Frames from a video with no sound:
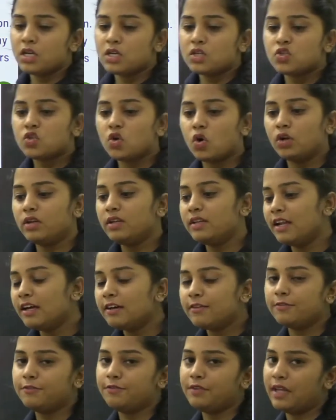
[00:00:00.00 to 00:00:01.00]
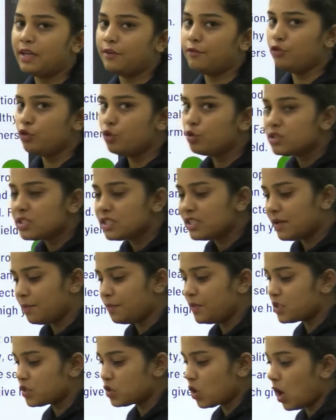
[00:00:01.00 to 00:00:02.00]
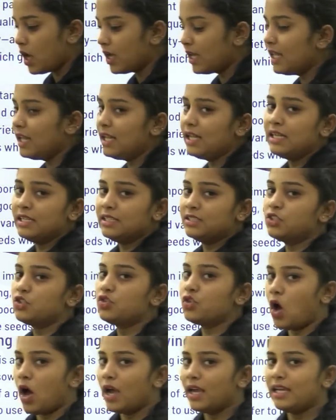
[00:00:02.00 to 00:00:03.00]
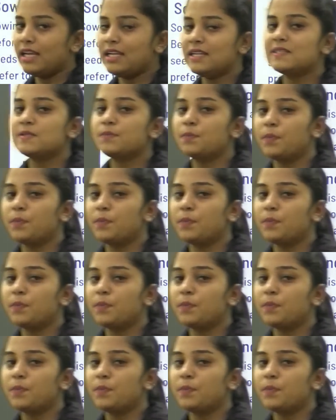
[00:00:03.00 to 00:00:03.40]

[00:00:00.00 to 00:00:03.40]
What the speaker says: So now we have loosened up the soil is